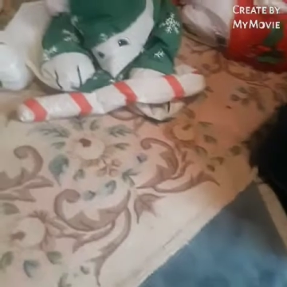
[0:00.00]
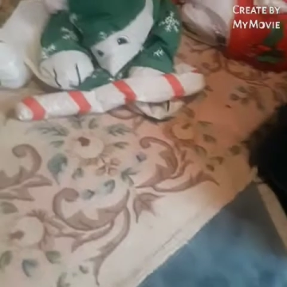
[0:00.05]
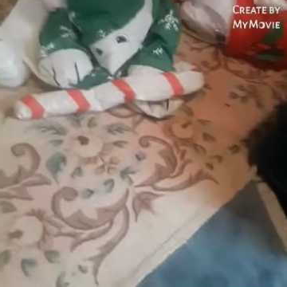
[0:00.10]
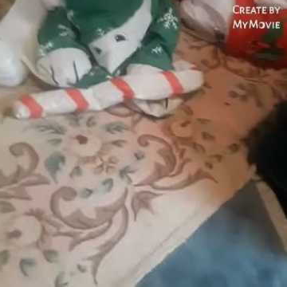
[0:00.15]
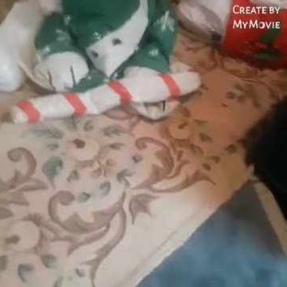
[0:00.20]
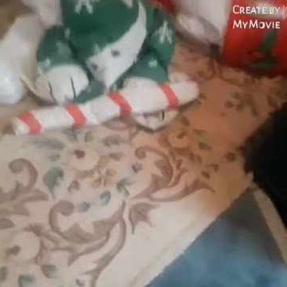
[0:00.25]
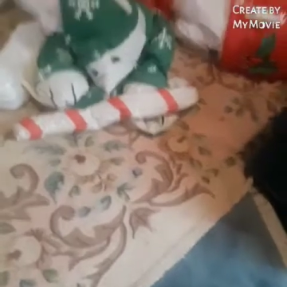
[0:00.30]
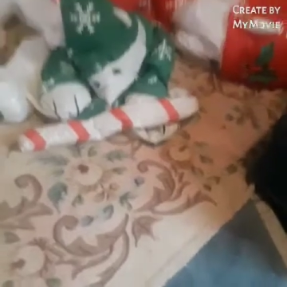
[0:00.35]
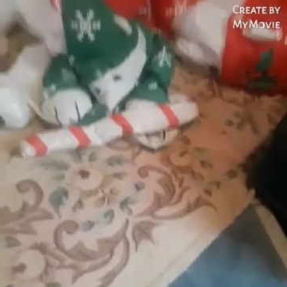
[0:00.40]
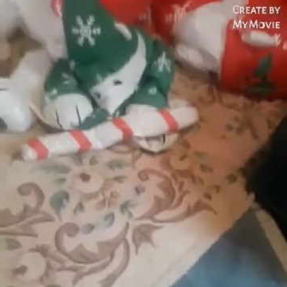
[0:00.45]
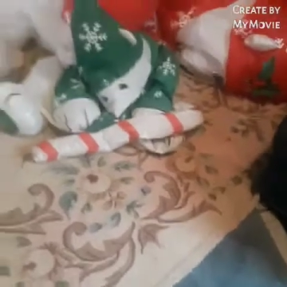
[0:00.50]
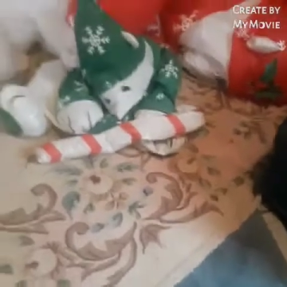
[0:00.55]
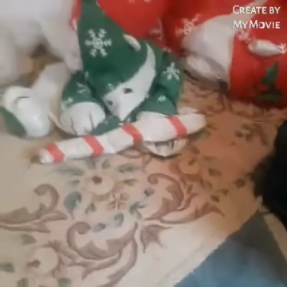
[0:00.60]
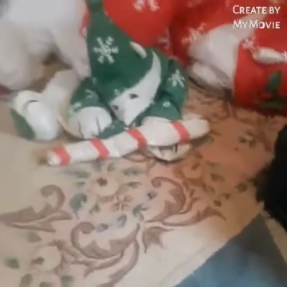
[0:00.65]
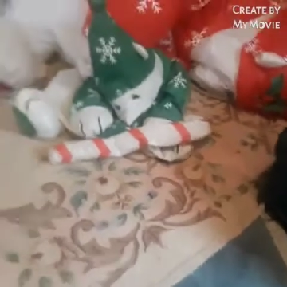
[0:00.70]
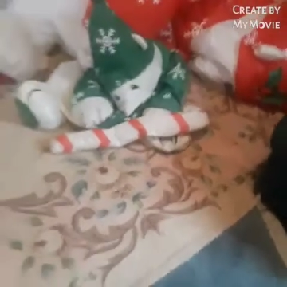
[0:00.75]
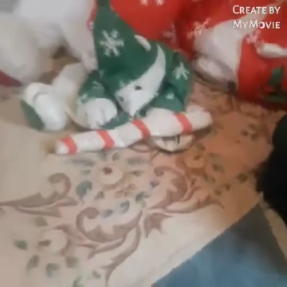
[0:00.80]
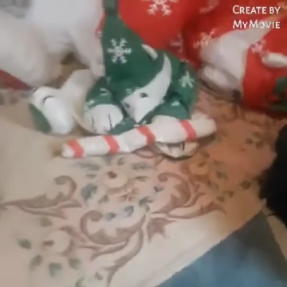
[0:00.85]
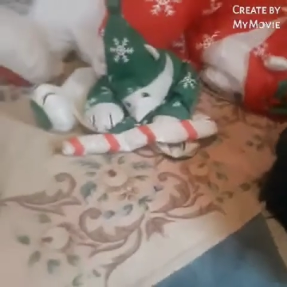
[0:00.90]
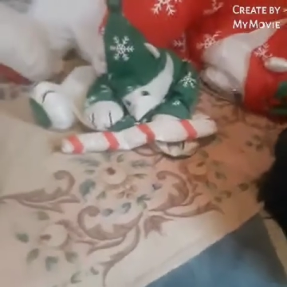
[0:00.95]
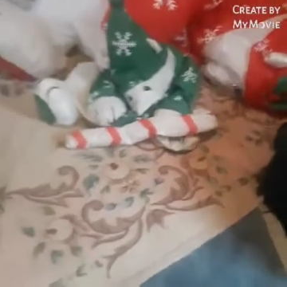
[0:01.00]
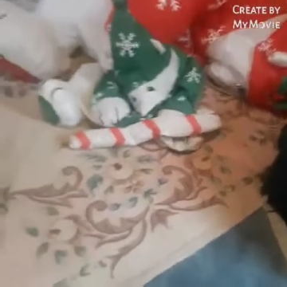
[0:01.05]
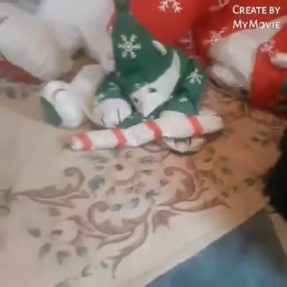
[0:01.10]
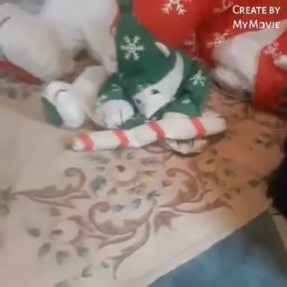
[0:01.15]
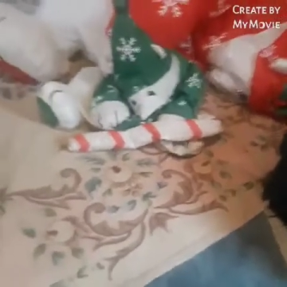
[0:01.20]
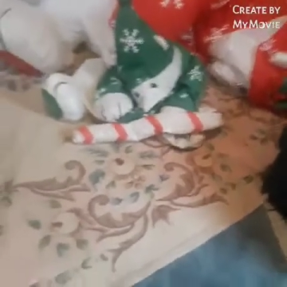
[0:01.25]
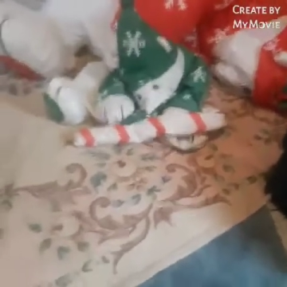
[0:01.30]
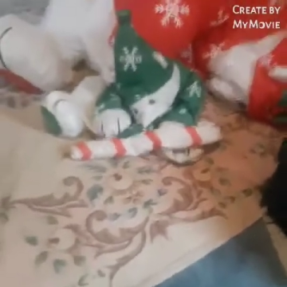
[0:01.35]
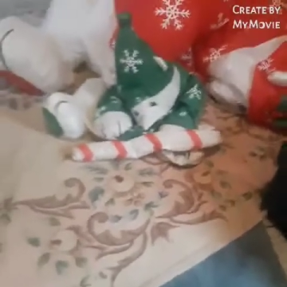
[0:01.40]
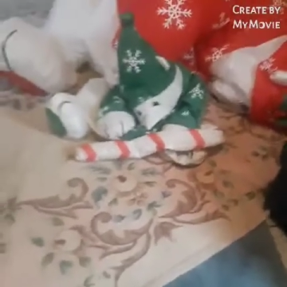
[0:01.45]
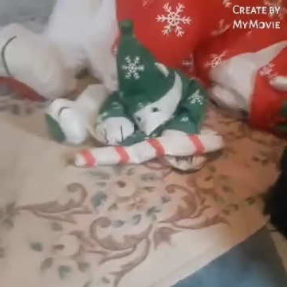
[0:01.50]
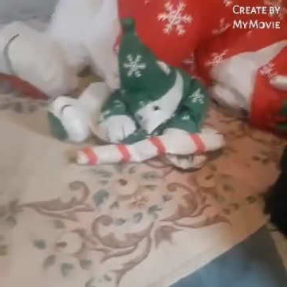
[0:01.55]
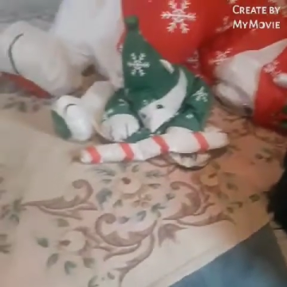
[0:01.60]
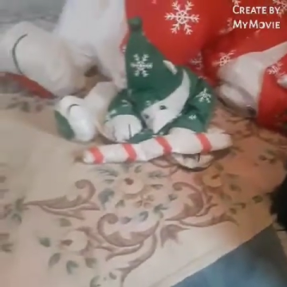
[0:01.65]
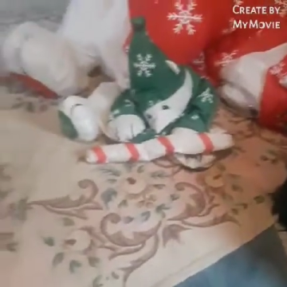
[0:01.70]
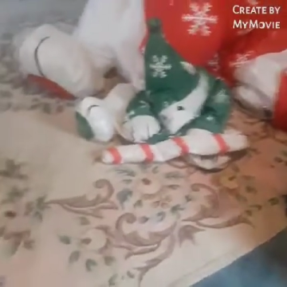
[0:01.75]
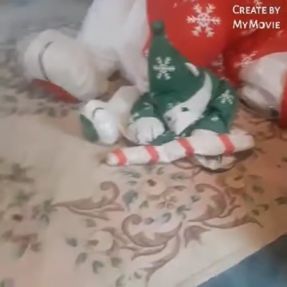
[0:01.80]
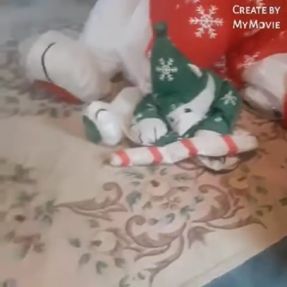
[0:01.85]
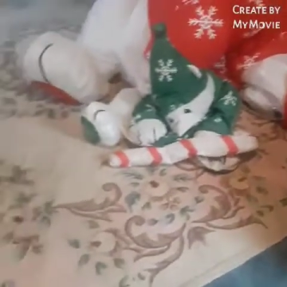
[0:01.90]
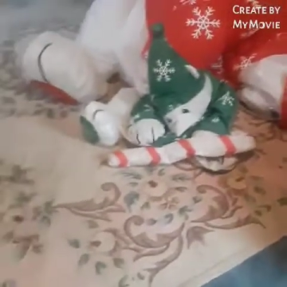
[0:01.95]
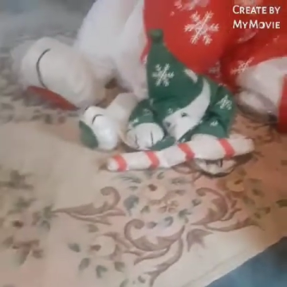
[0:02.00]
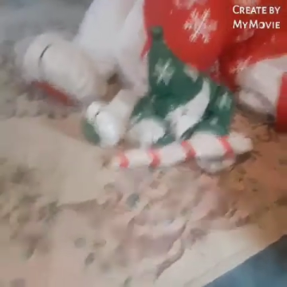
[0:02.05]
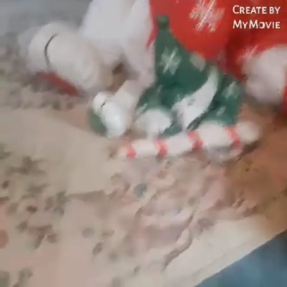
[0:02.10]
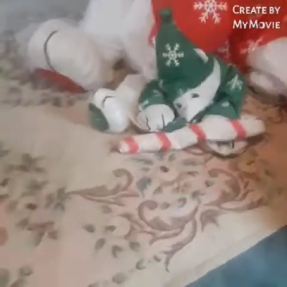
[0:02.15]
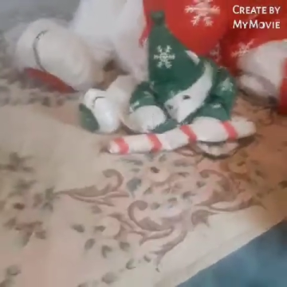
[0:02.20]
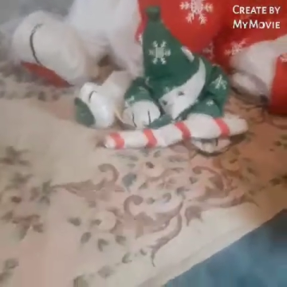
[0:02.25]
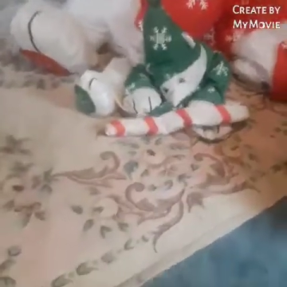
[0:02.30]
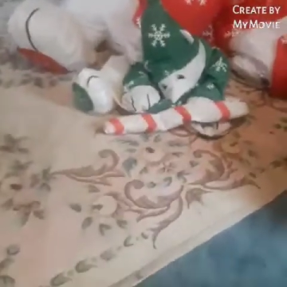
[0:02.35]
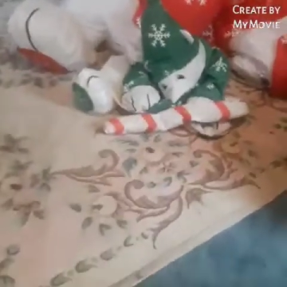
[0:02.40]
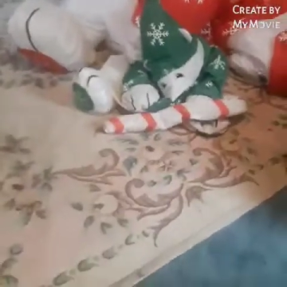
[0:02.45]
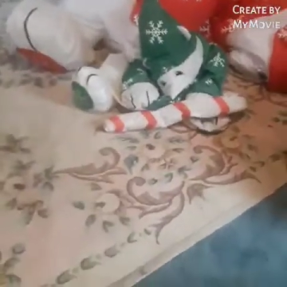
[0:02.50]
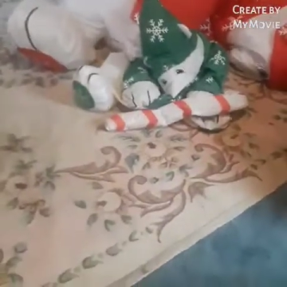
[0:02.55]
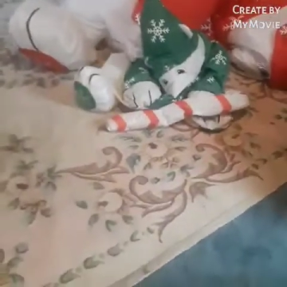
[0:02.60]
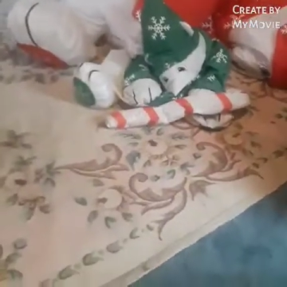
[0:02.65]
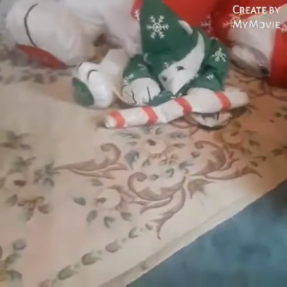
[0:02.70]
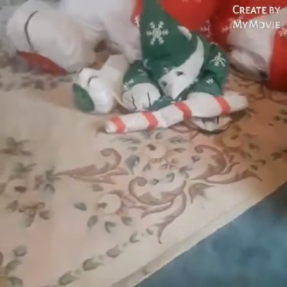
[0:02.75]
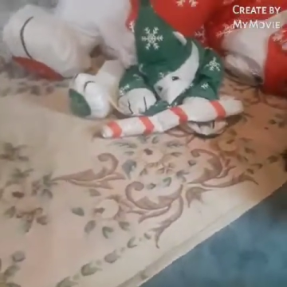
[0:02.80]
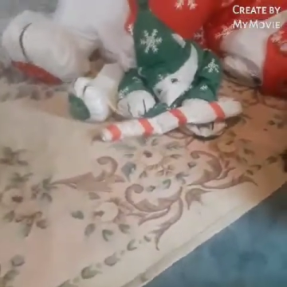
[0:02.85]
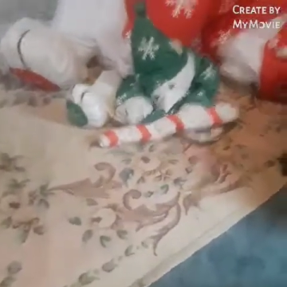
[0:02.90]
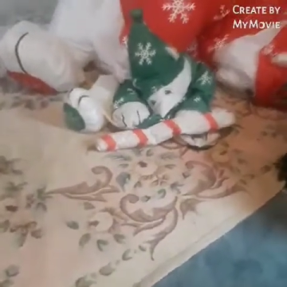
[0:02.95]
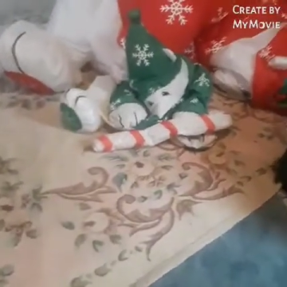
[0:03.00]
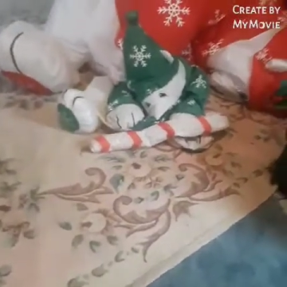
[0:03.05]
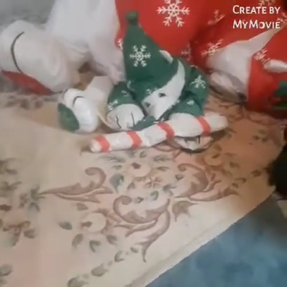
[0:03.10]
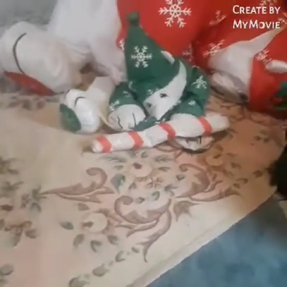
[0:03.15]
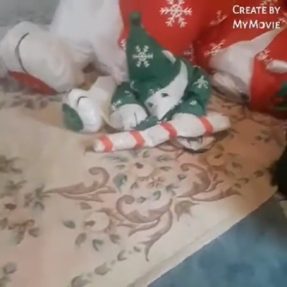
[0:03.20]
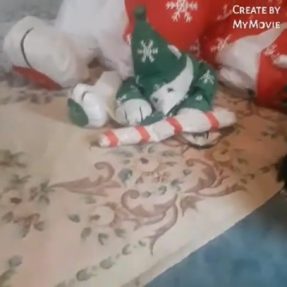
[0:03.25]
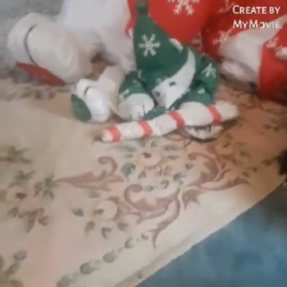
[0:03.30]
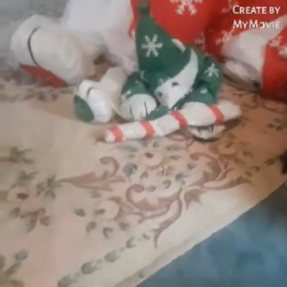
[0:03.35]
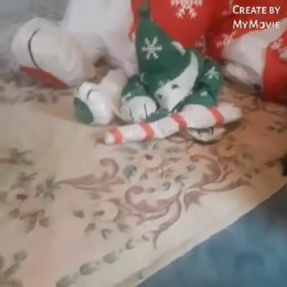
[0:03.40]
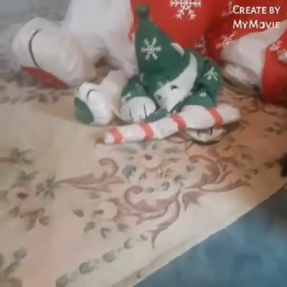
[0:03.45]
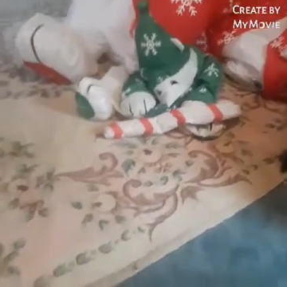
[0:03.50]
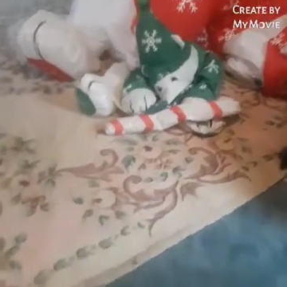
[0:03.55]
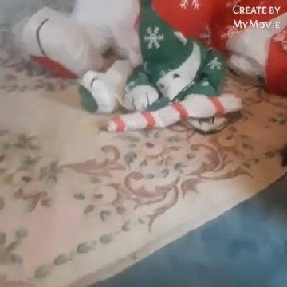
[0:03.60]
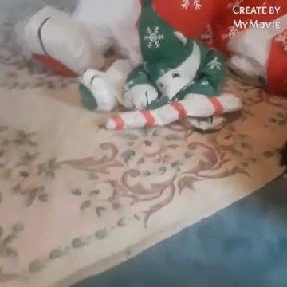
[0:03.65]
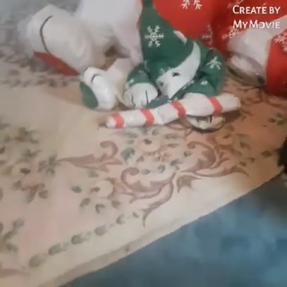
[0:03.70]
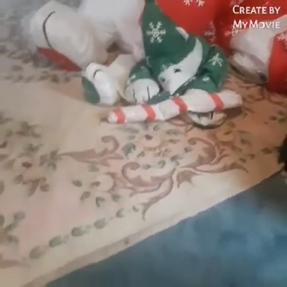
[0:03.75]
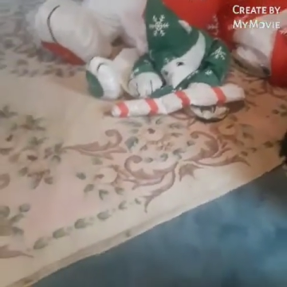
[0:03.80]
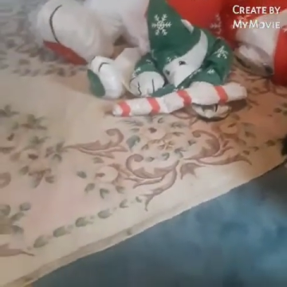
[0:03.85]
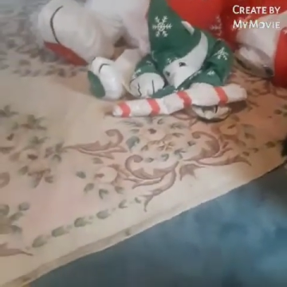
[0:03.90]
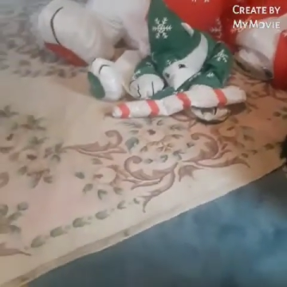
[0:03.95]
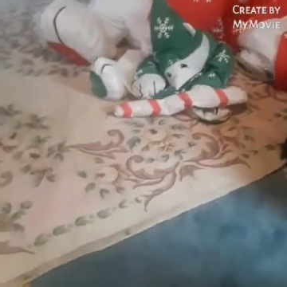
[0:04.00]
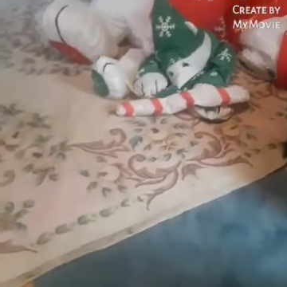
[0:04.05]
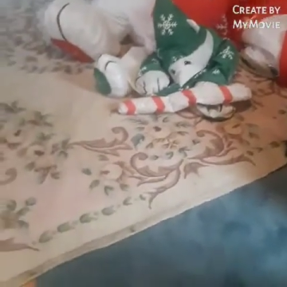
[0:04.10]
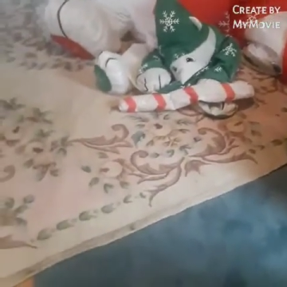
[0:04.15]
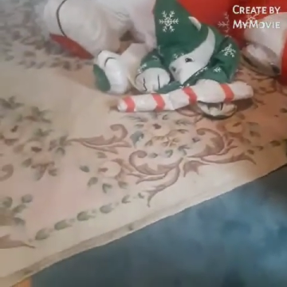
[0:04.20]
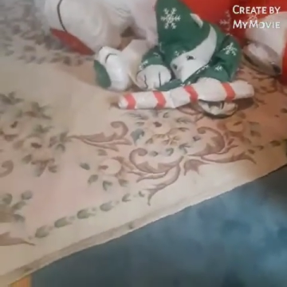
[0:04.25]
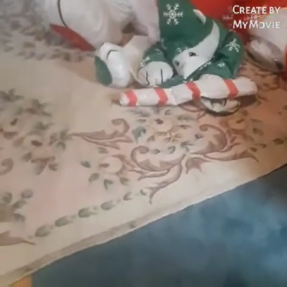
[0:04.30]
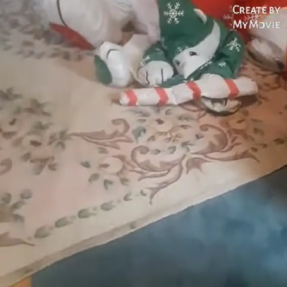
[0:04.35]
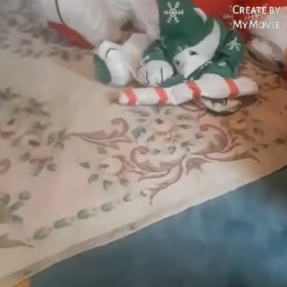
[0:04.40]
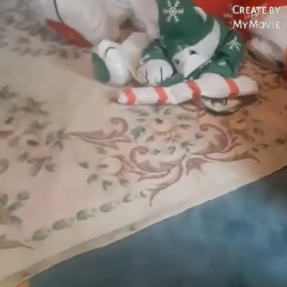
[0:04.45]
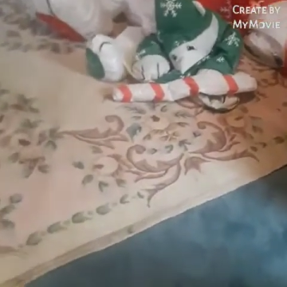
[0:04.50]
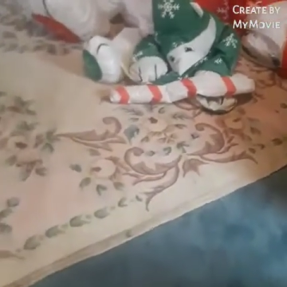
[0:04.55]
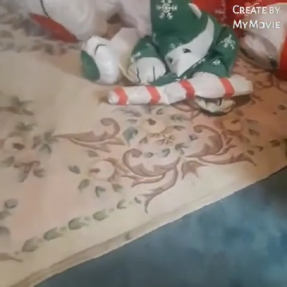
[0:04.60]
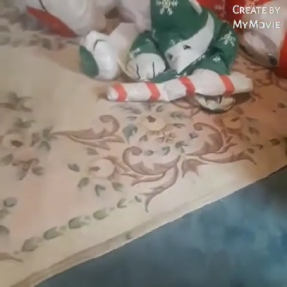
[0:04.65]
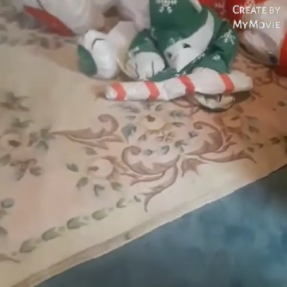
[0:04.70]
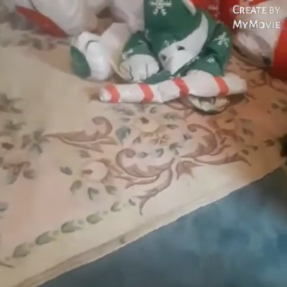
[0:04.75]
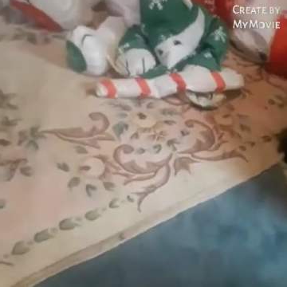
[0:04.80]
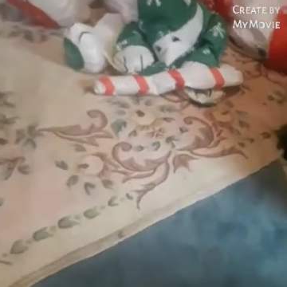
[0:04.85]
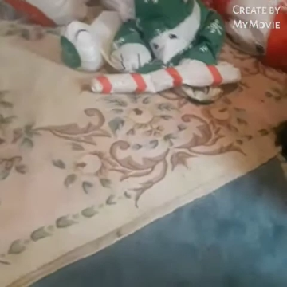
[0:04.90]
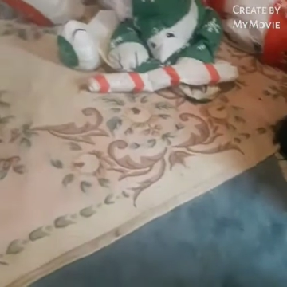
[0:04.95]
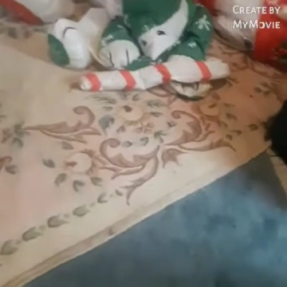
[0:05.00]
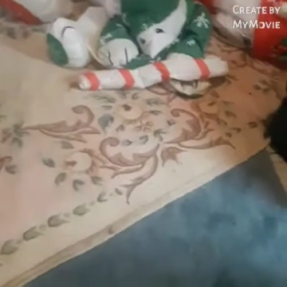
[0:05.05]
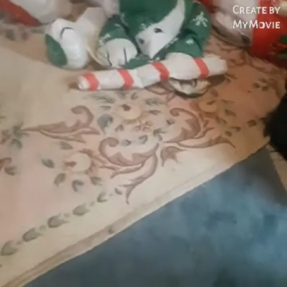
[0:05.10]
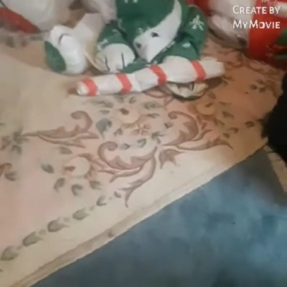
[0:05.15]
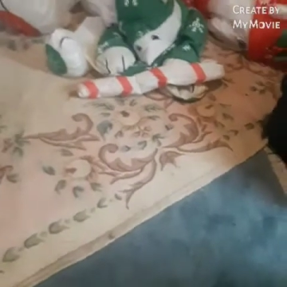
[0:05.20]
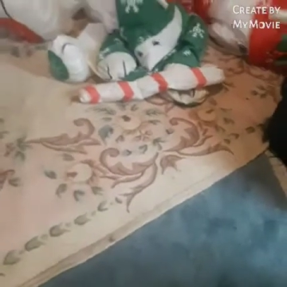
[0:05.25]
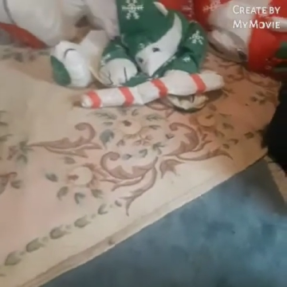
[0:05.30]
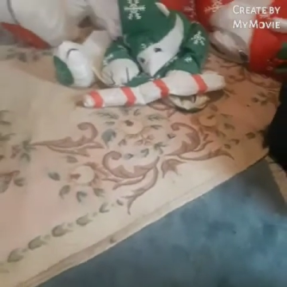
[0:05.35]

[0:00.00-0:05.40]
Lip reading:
No face is visible, so there are no lips to read.